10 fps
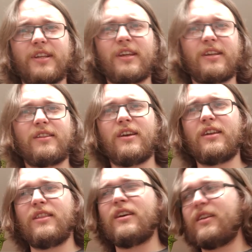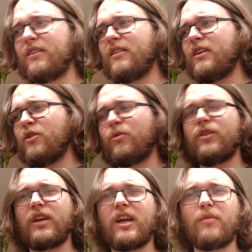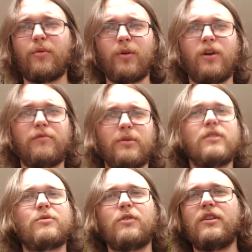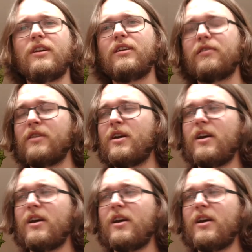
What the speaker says: I think they know what they're capable of with this one, and